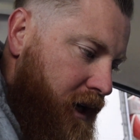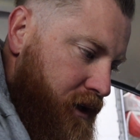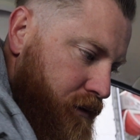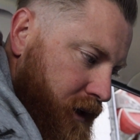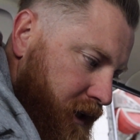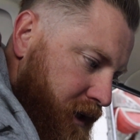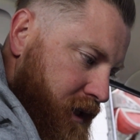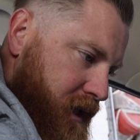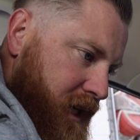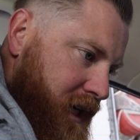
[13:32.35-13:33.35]
It's really
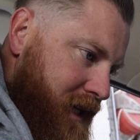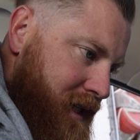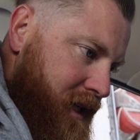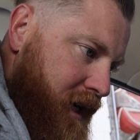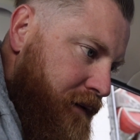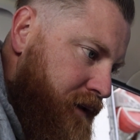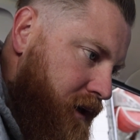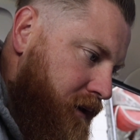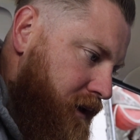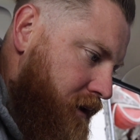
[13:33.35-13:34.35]
sticky stuff,
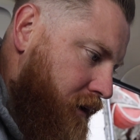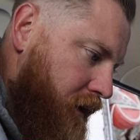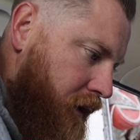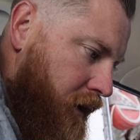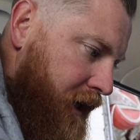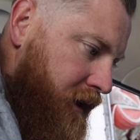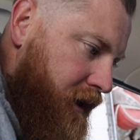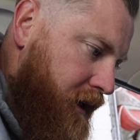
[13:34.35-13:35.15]
so it's not likely